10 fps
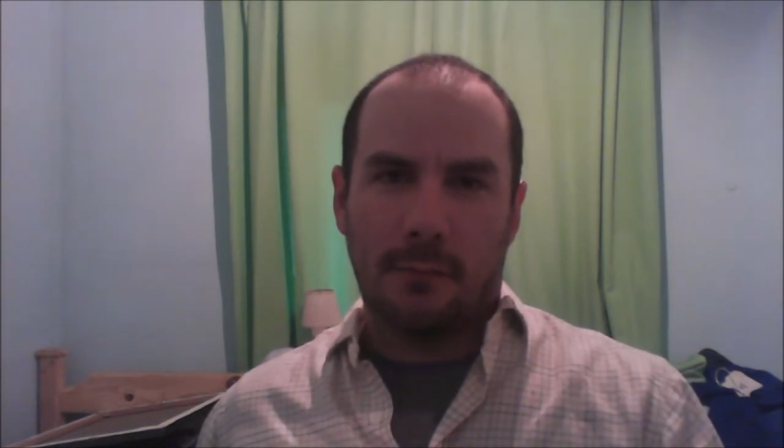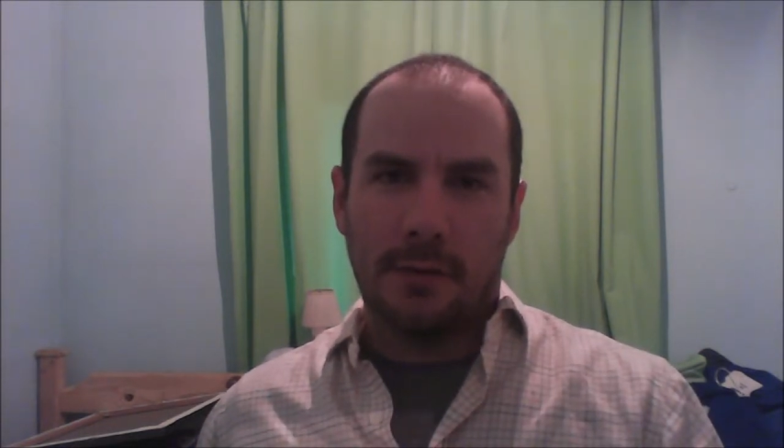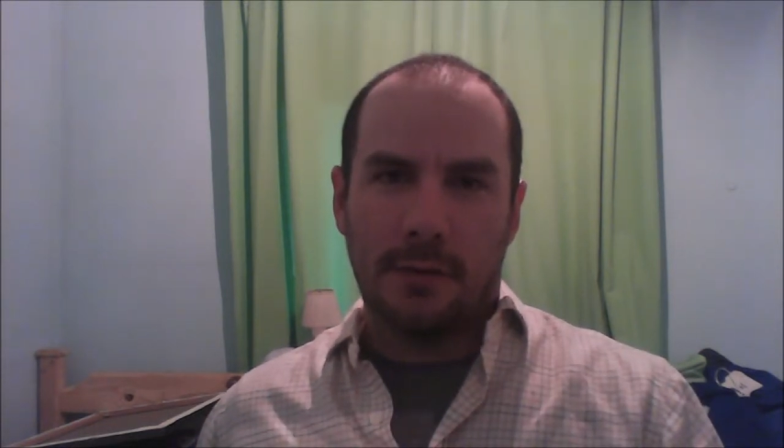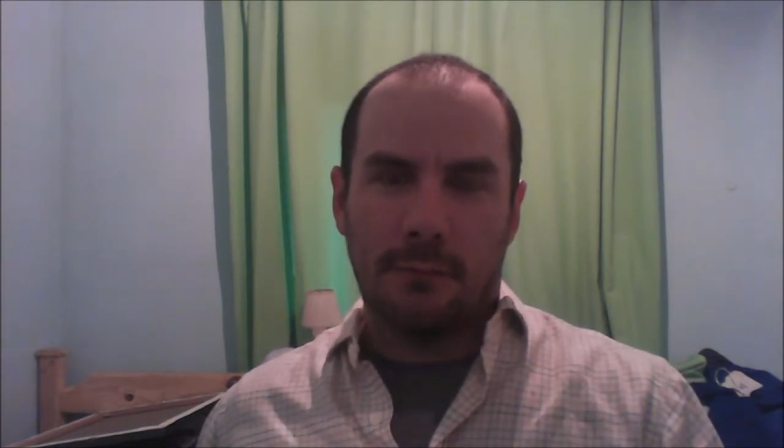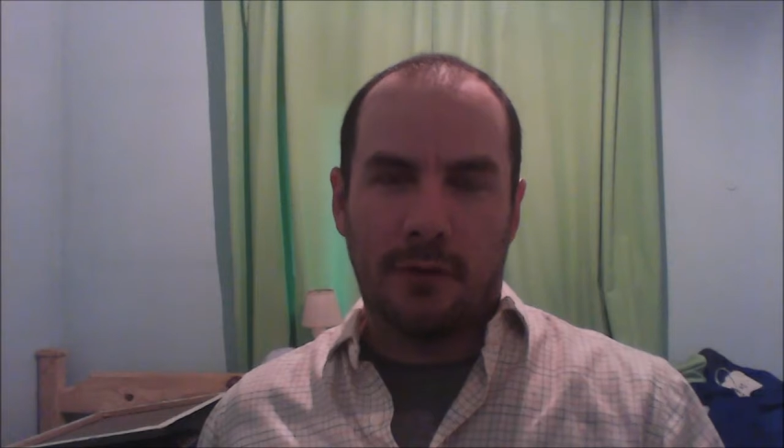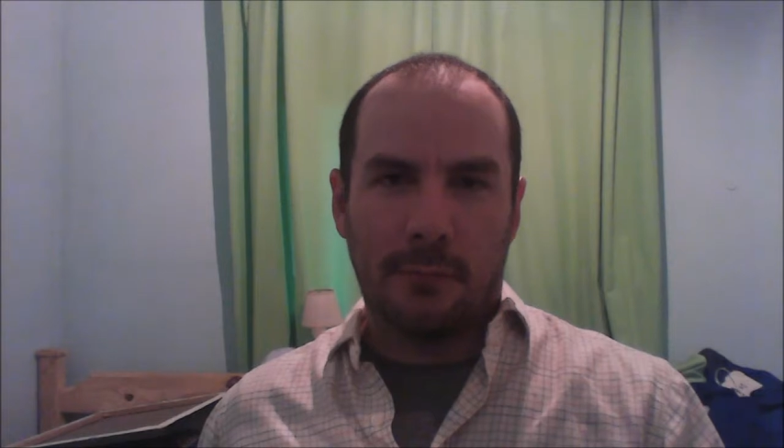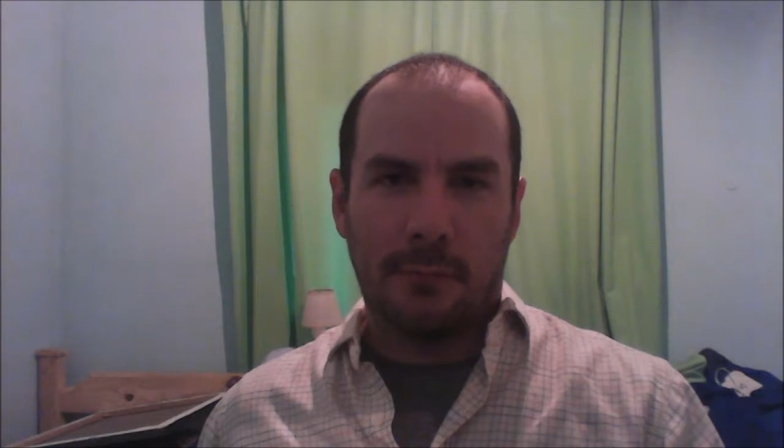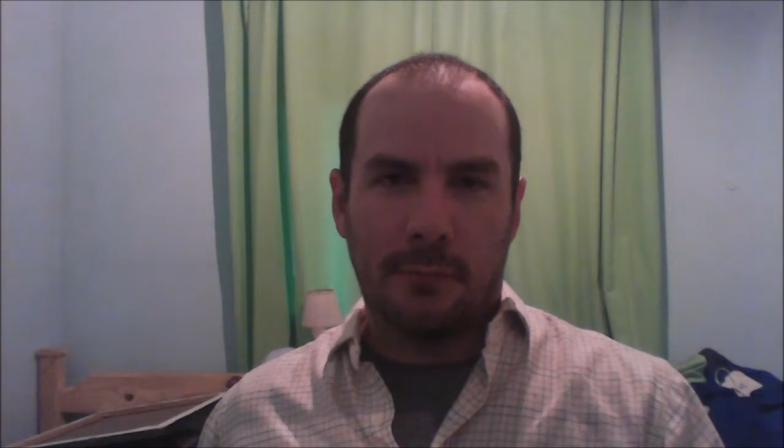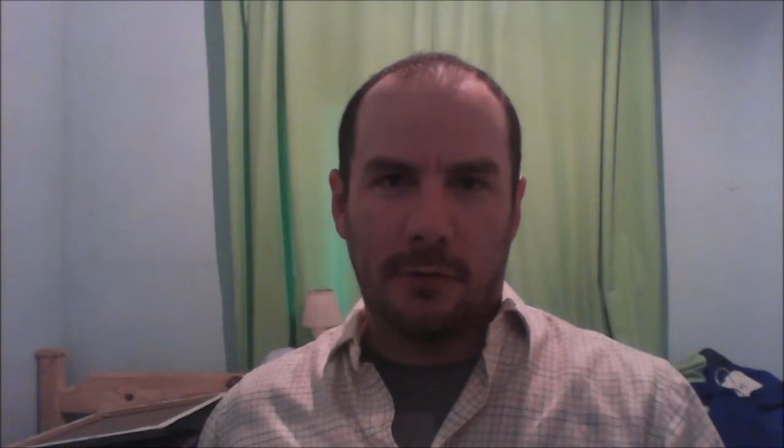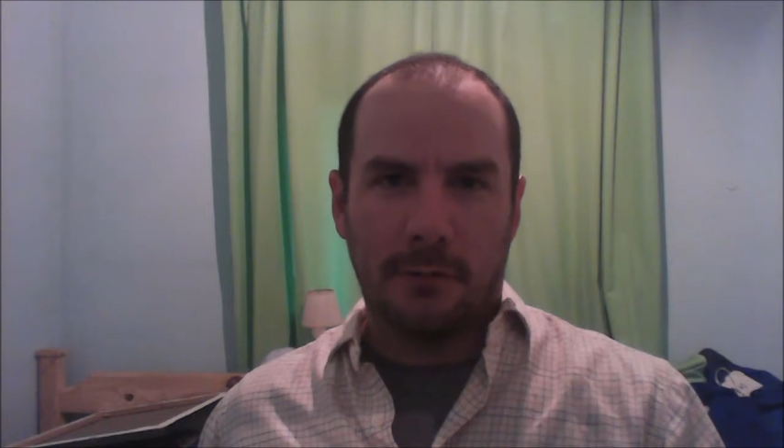the
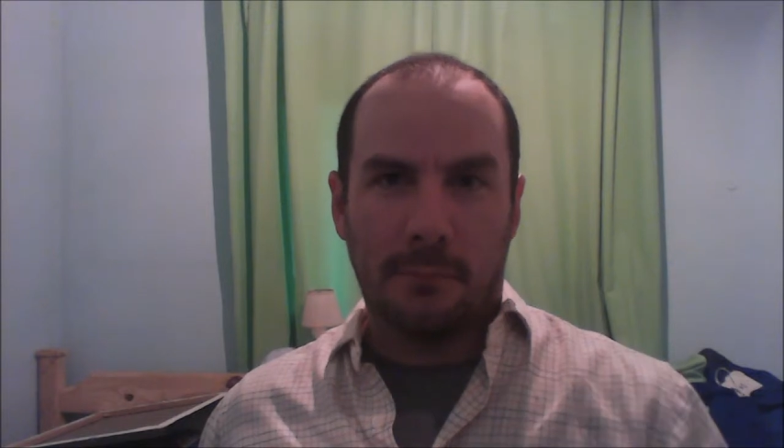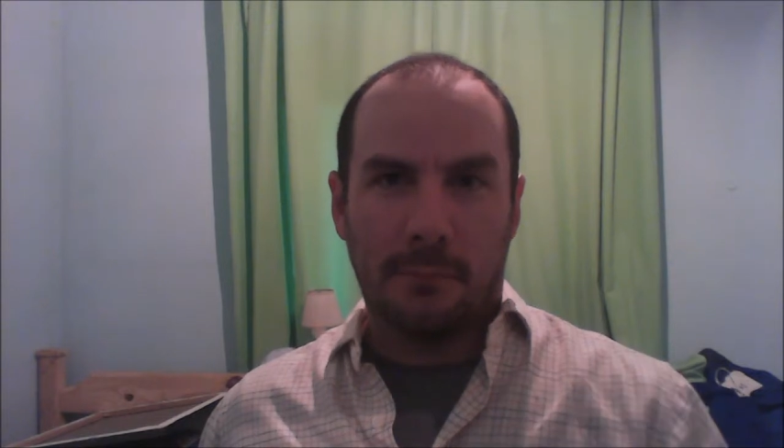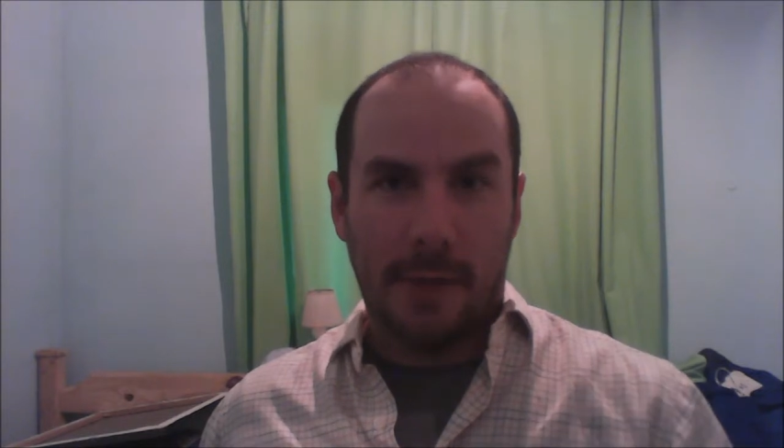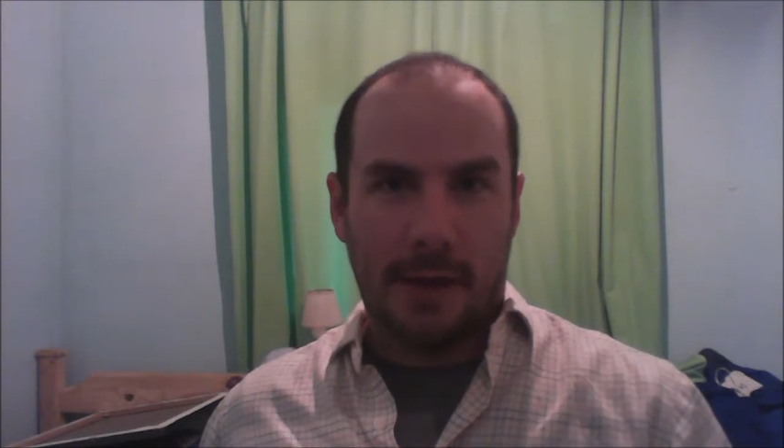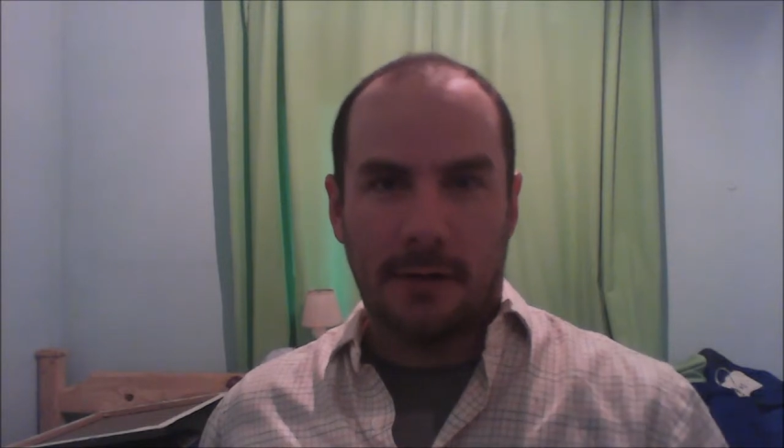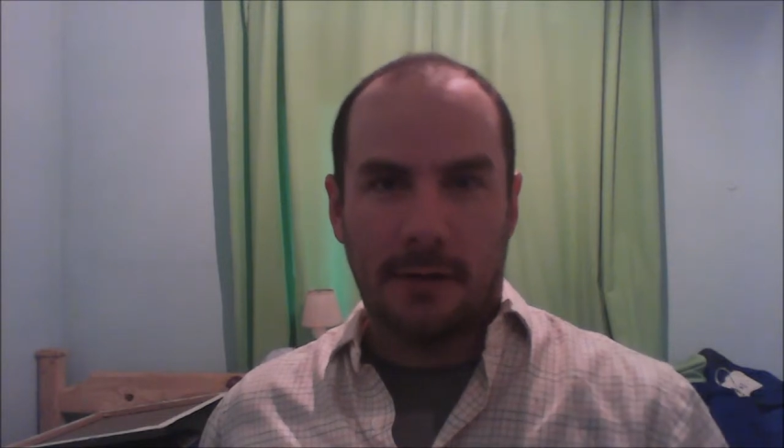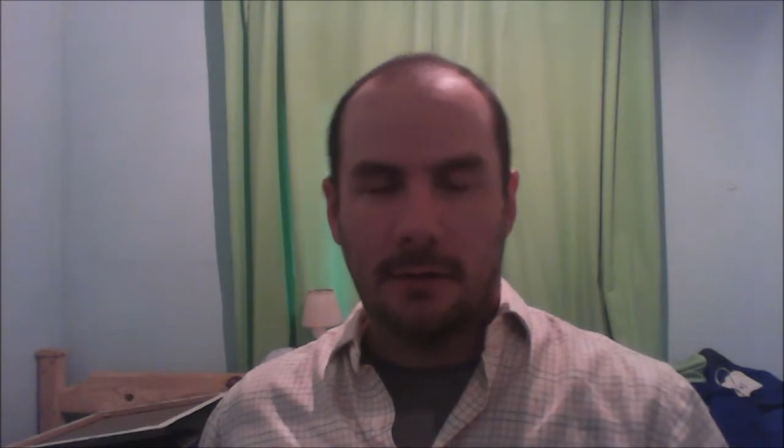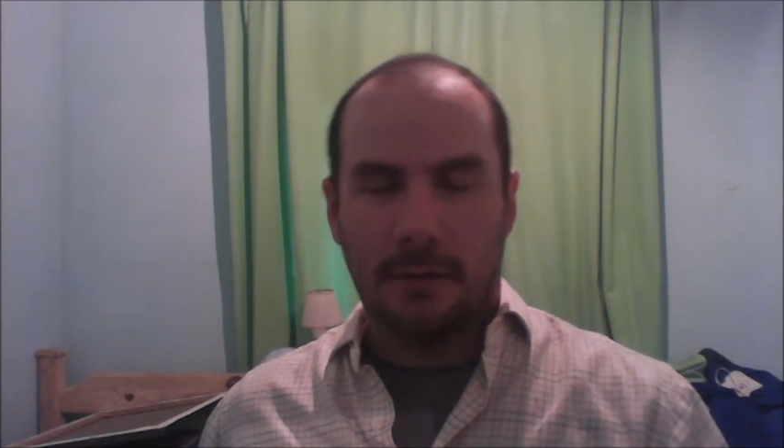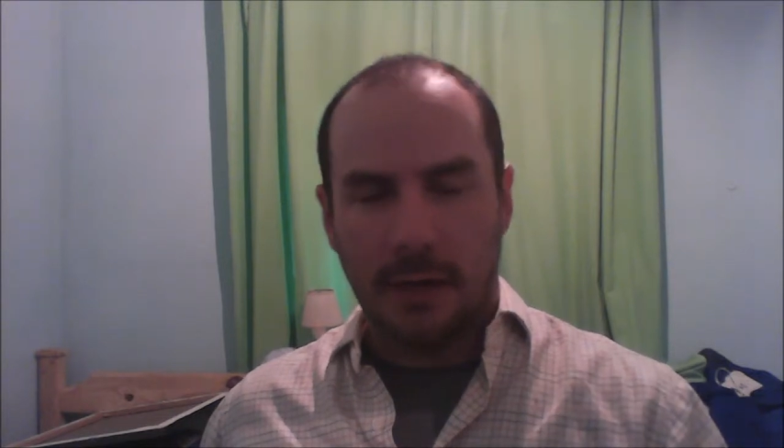primordial man,